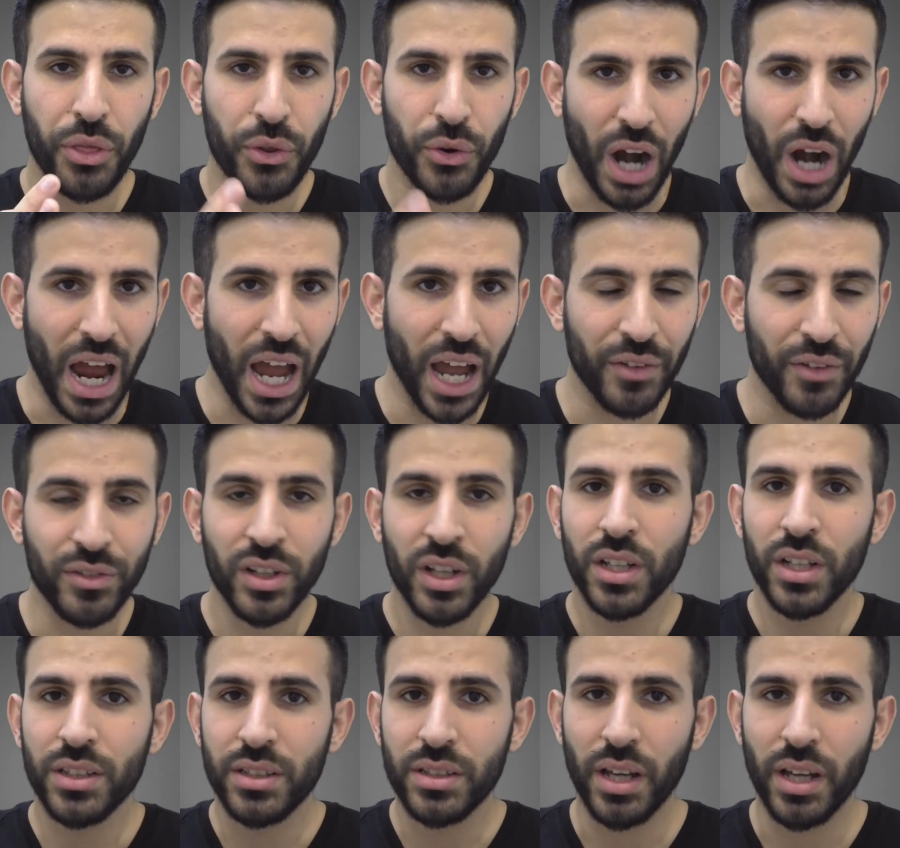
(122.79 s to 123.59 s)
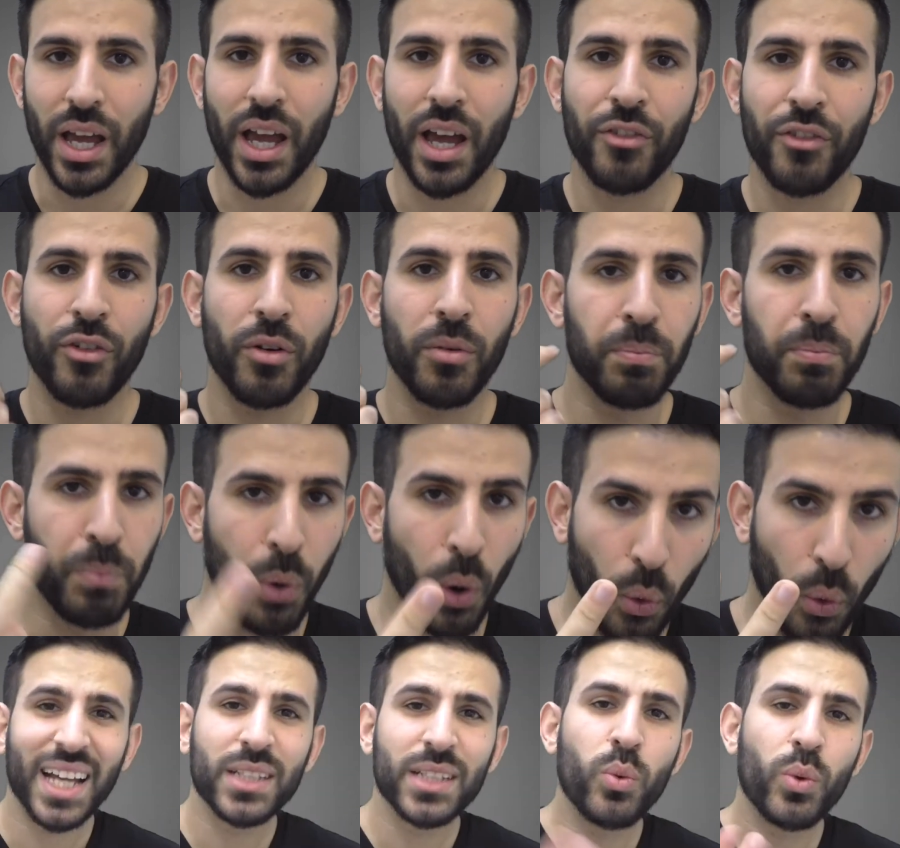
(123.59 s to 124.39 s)
thrive to have
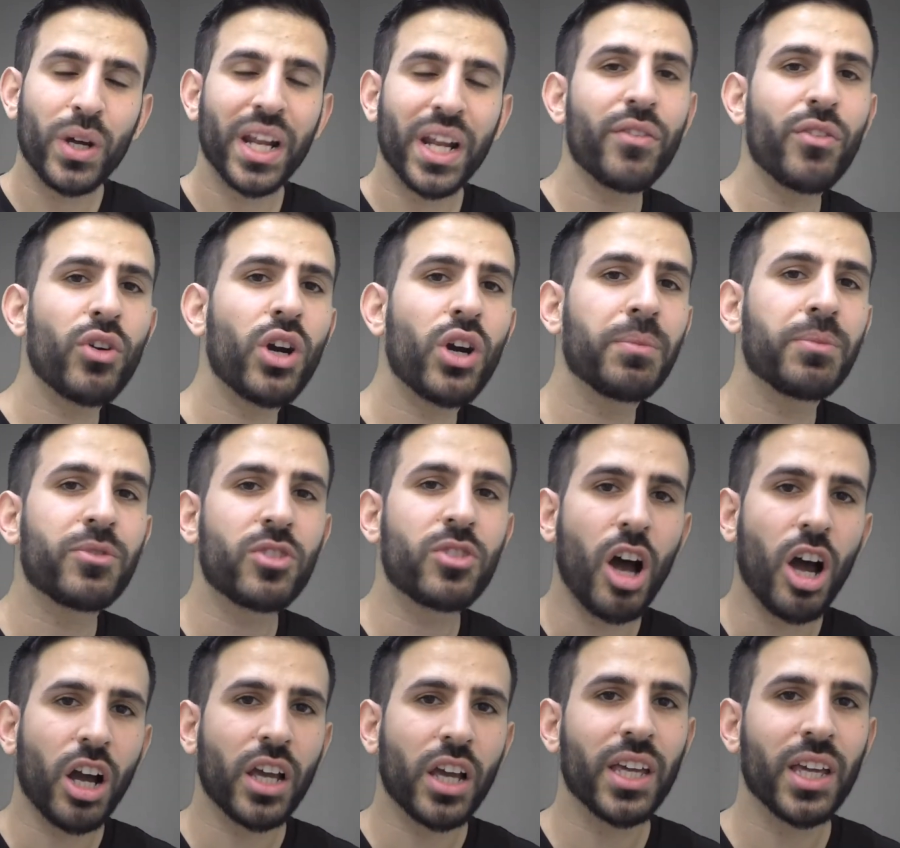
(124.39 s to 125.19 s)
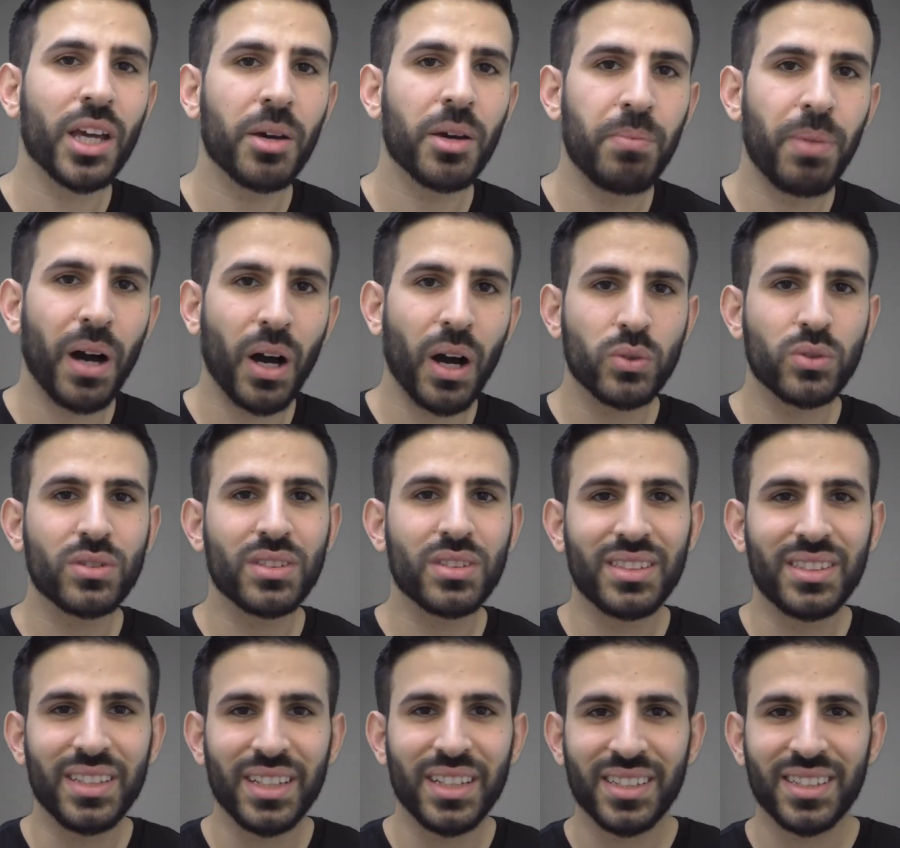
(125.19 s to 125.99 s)
both. And whenever I'm talking
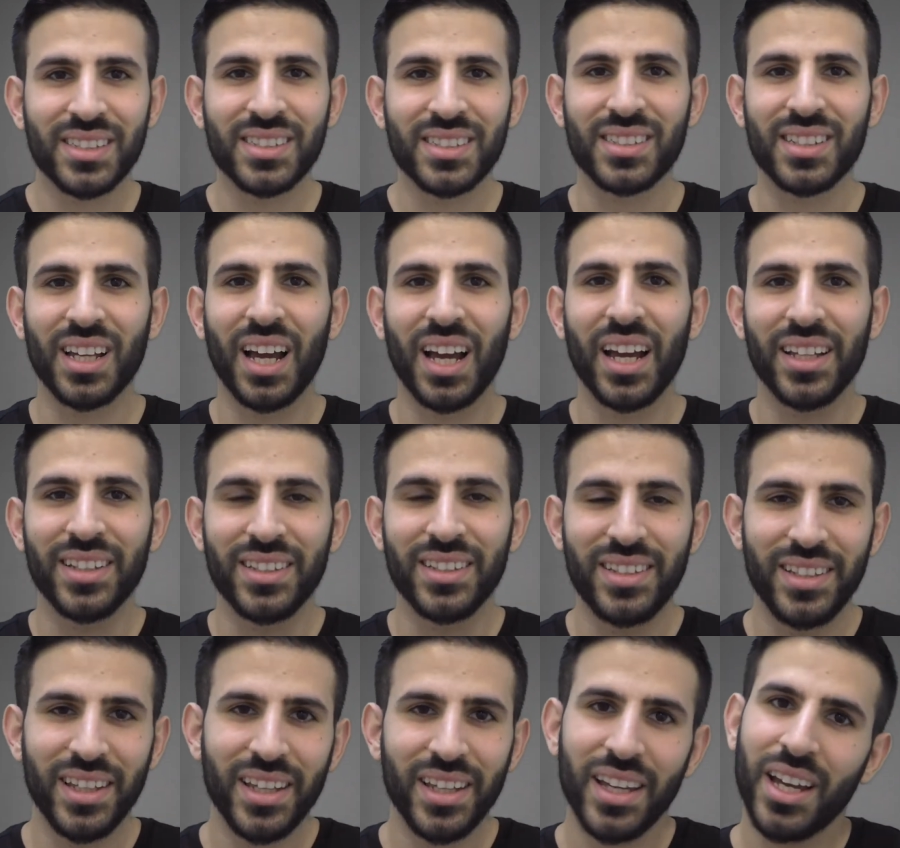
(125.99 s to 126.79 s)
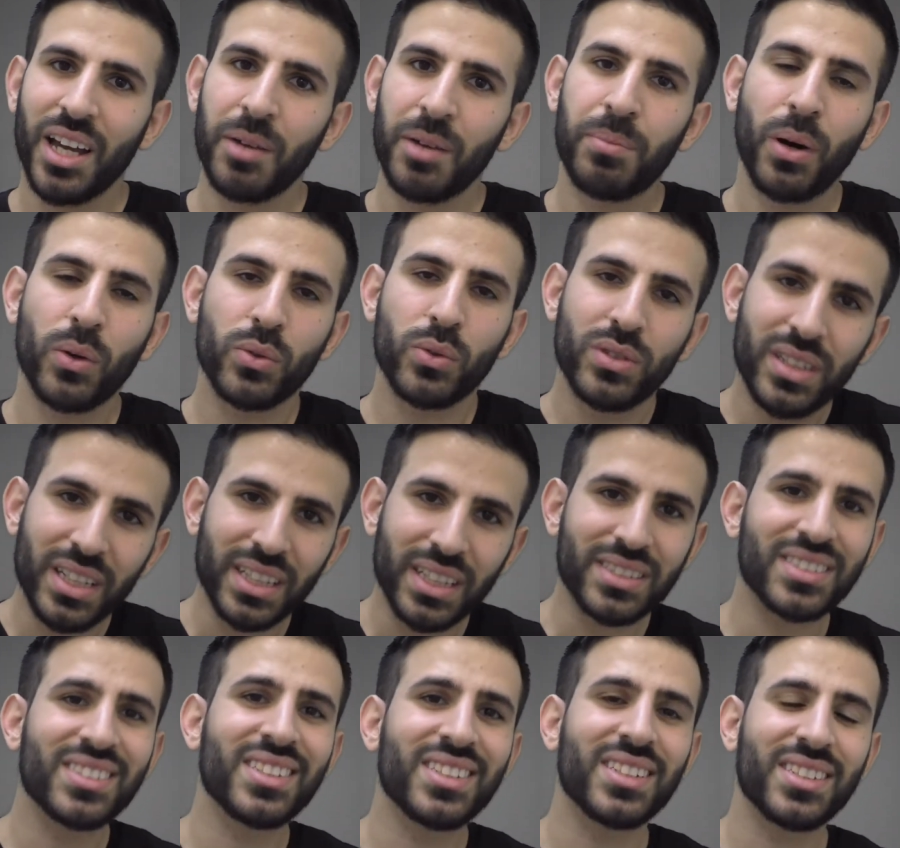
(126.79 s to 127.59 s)
about this idea, about
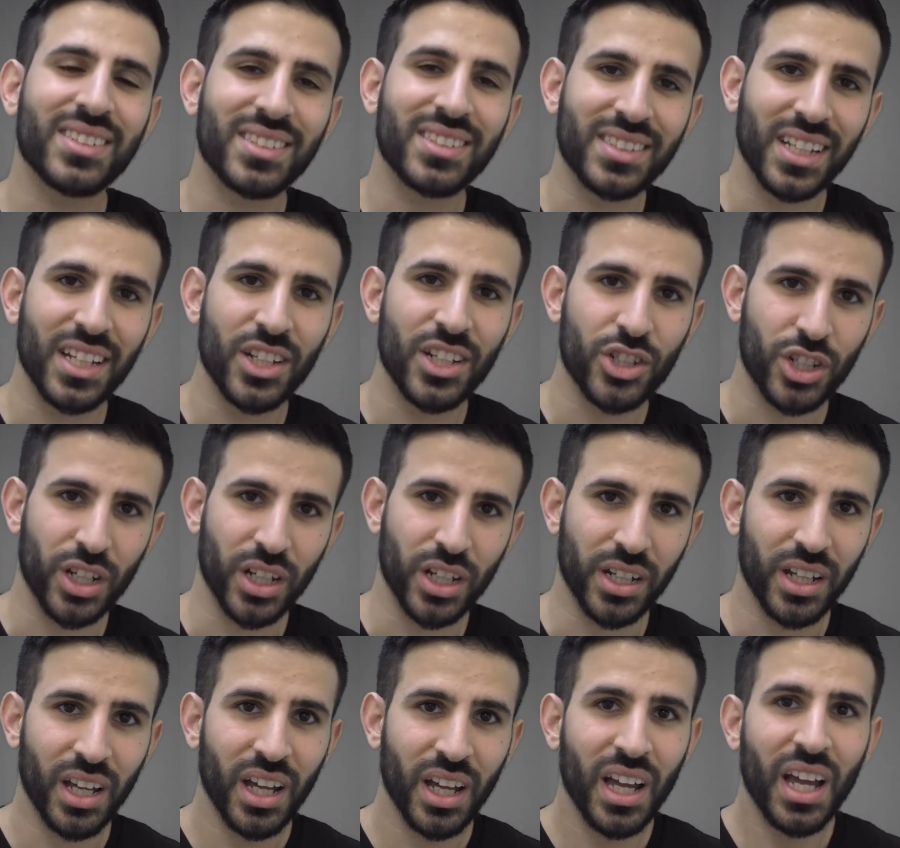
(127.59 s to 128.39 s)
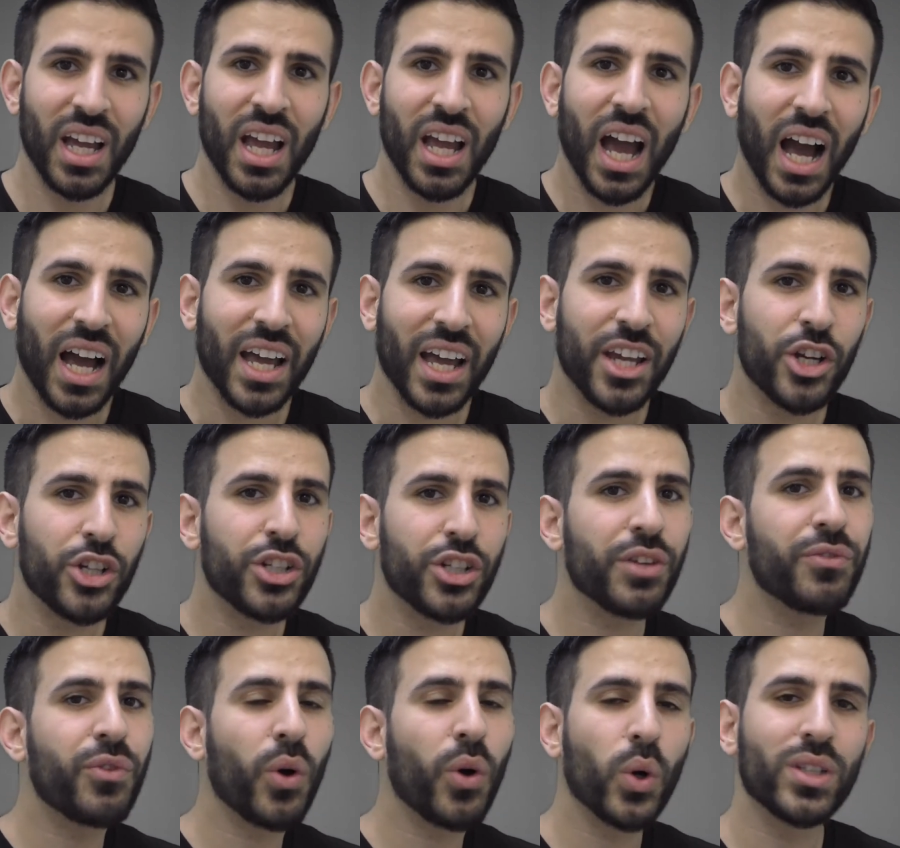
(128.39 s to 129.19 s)
this decision, I hear
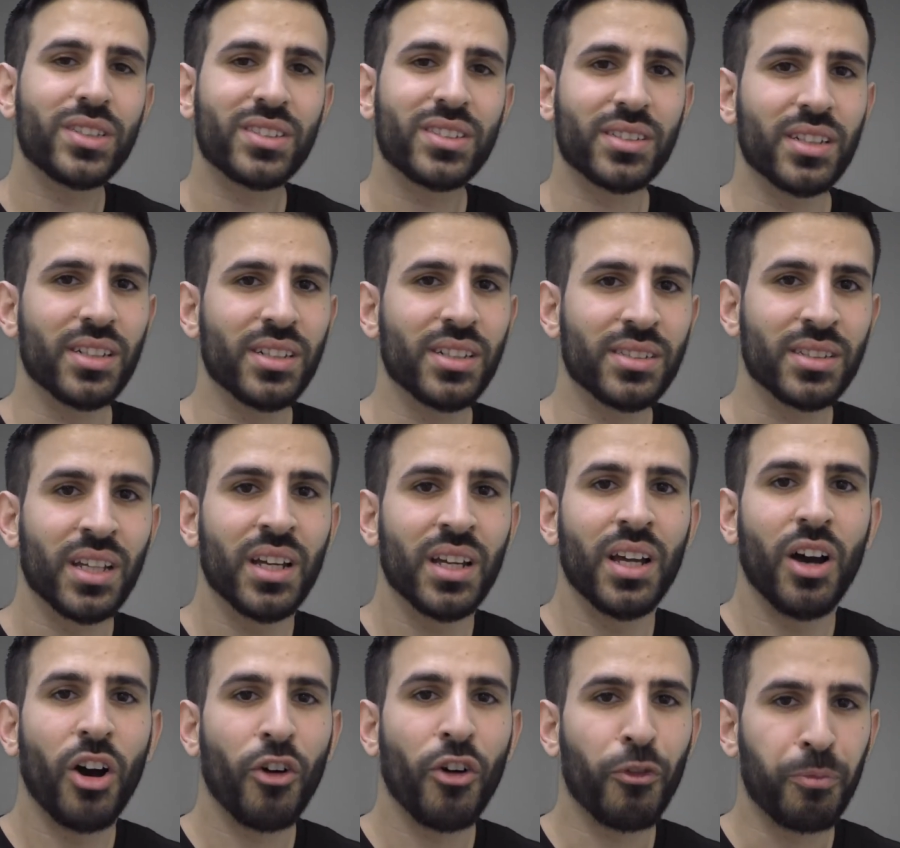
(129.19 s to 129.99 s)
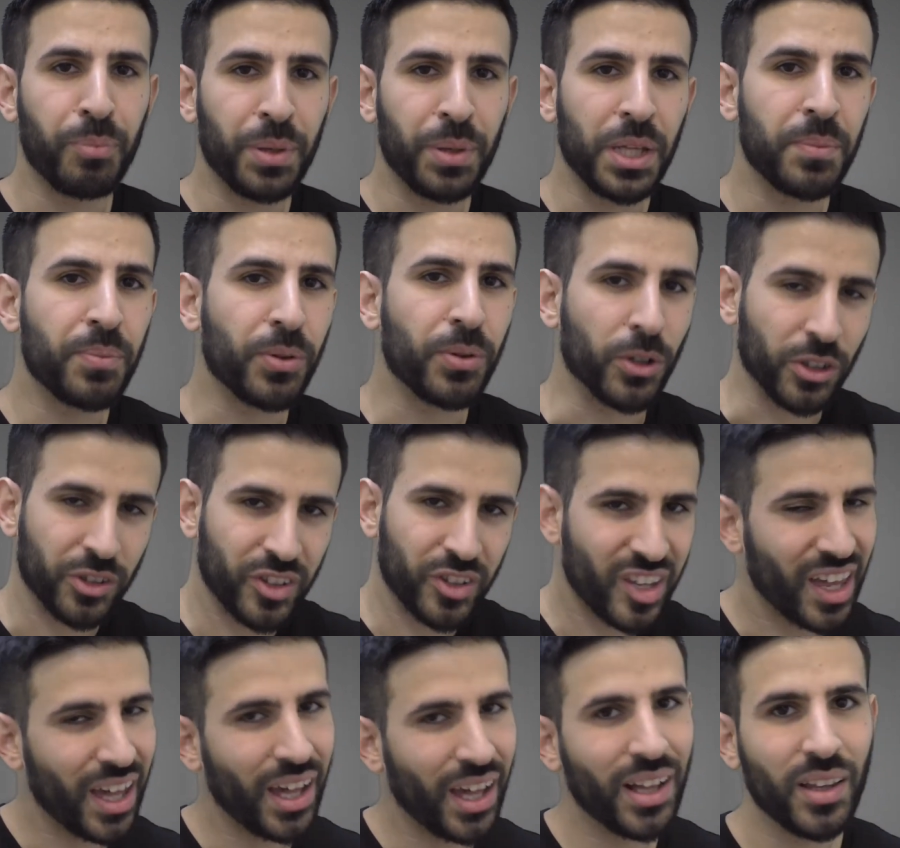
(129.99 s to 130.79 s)
the voices of people
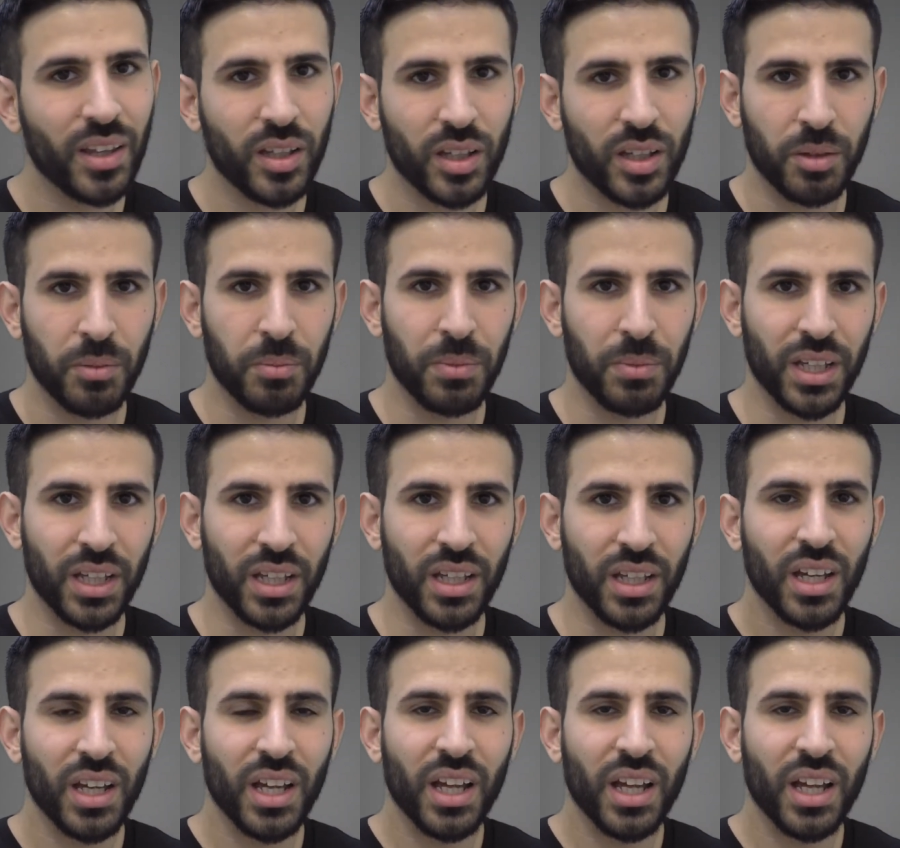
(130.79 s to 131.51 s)
telling me